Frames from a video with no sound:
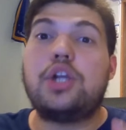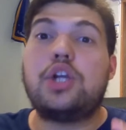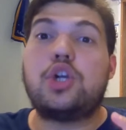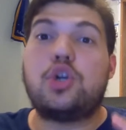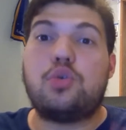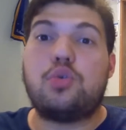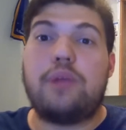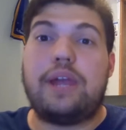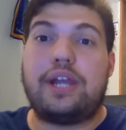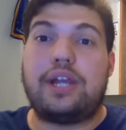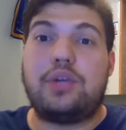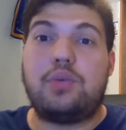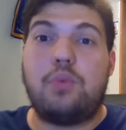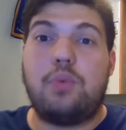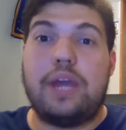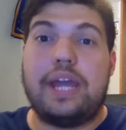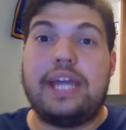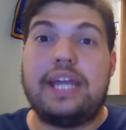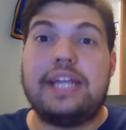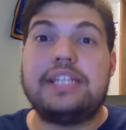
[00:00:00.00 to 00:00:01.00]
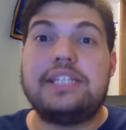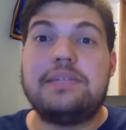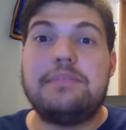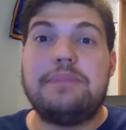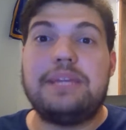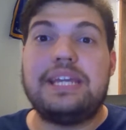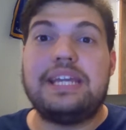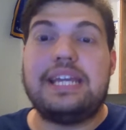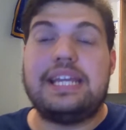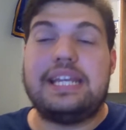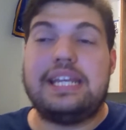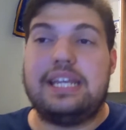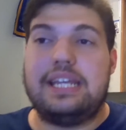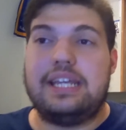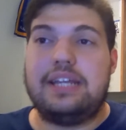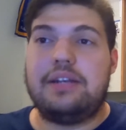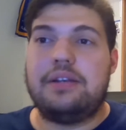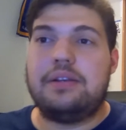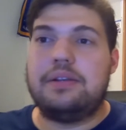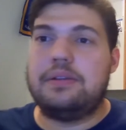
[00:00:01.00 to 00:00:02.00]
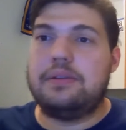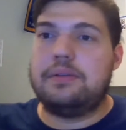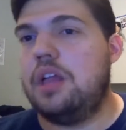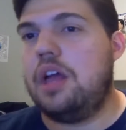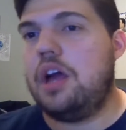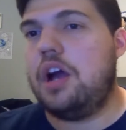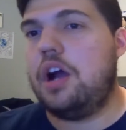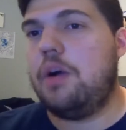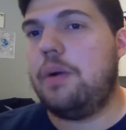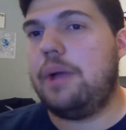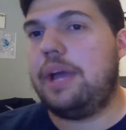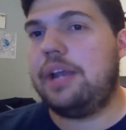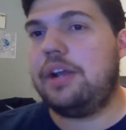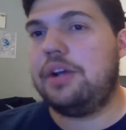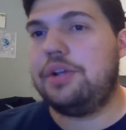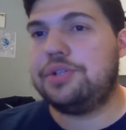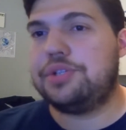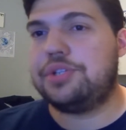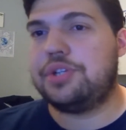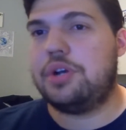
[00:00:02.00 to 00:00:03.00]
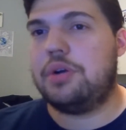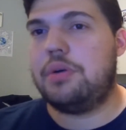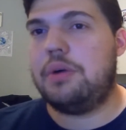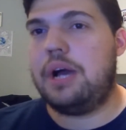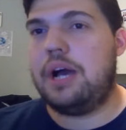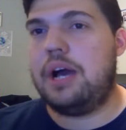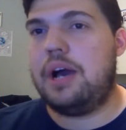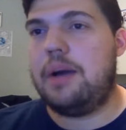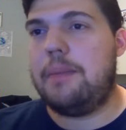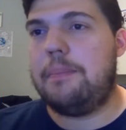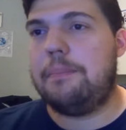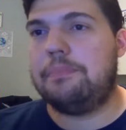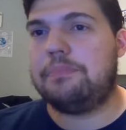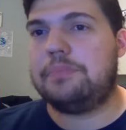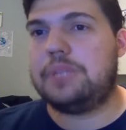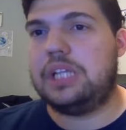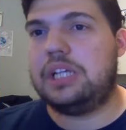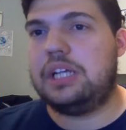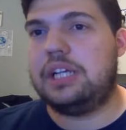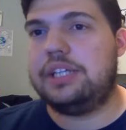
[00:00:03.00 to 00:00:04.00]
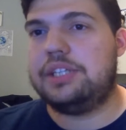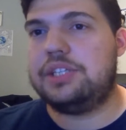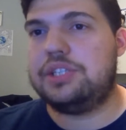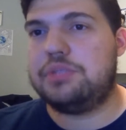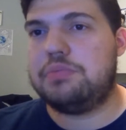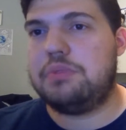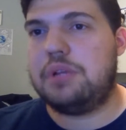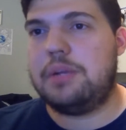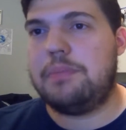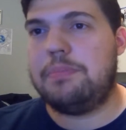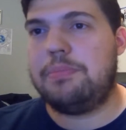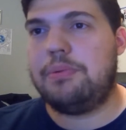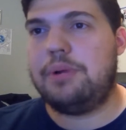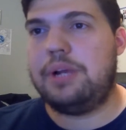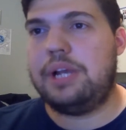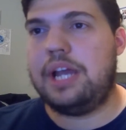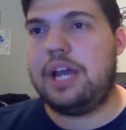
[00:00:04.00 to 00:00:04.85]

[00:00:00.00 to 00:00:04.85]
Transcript: correct way to be Indian. Oh, and also, I just want to point